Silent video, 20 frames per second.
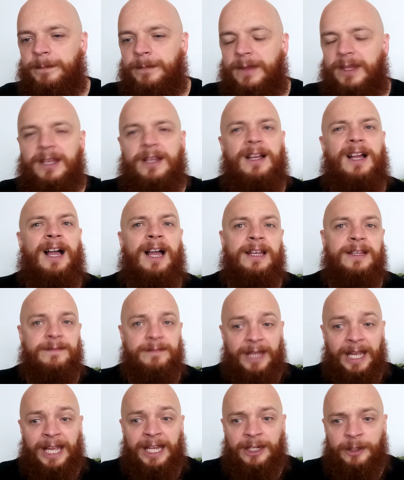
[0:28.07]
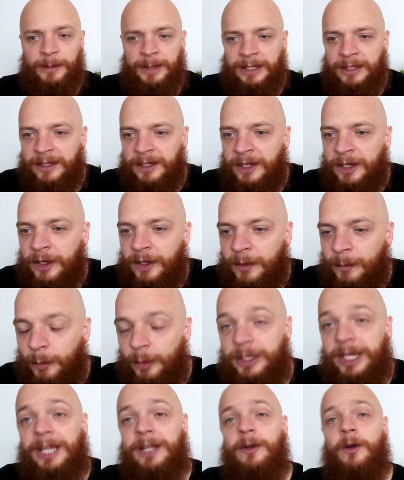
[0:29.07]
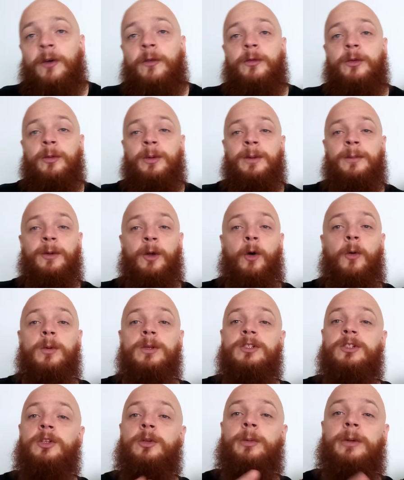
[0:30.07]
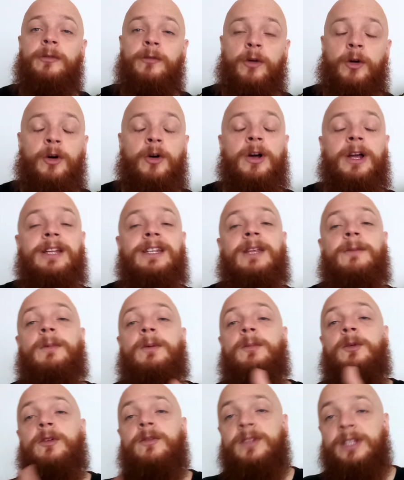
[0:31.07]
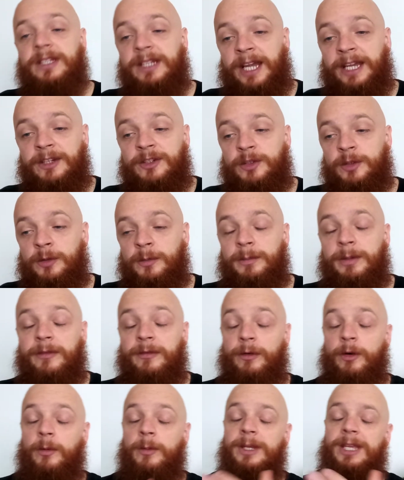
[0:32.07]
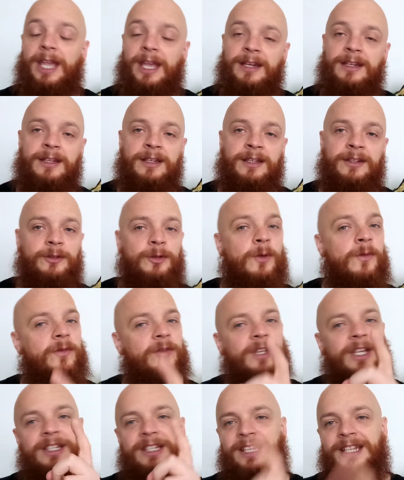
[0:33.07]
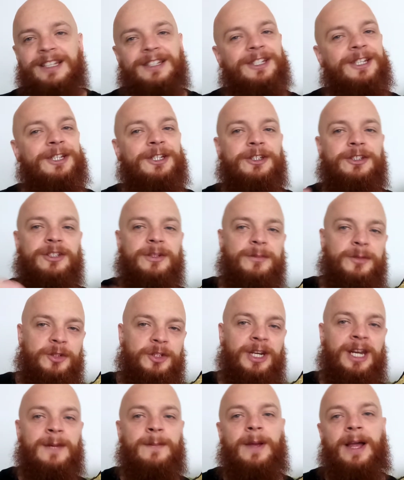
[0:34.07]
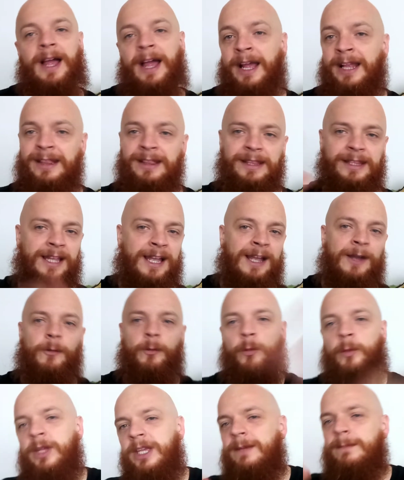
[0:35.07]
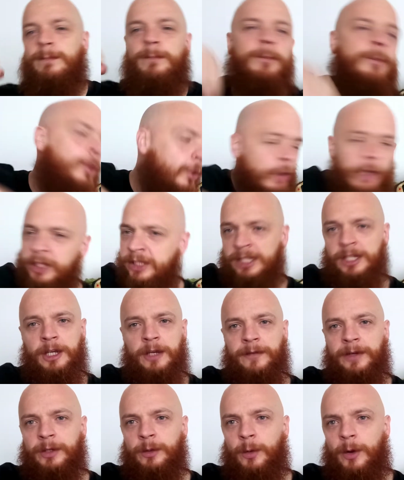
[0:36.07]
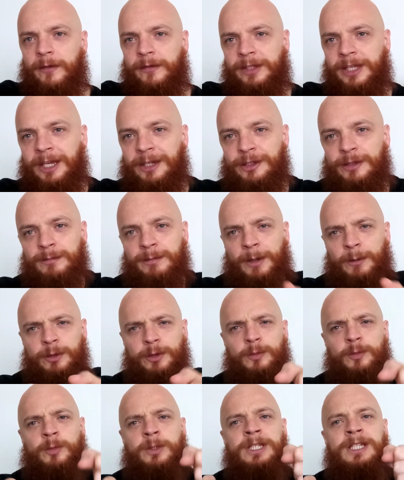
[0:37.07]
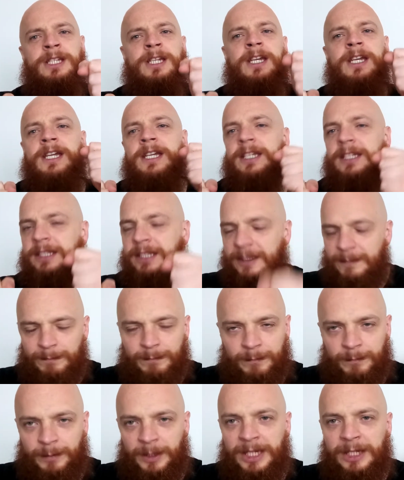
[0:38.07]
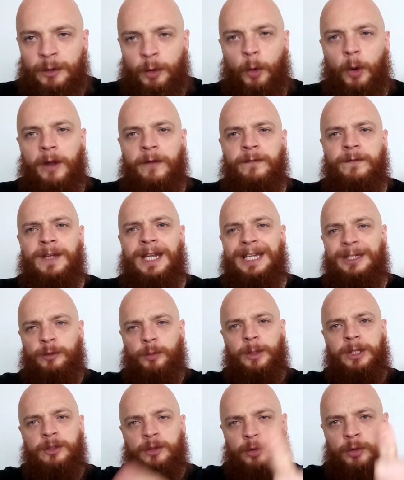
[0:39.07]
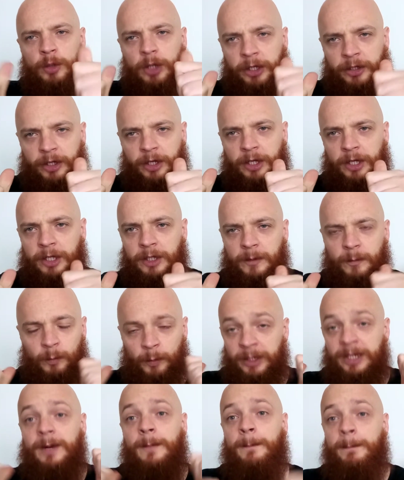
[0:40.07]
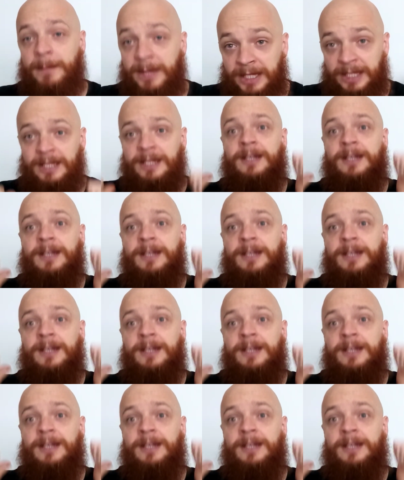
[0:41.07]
aye. Anyway... We'll kick off the way we always do with Raw and then we move to Nitro. Before we get into it, don't forget to hit like, subscribe and that wee beauty of a notification bell so we can be notified when you are, when me,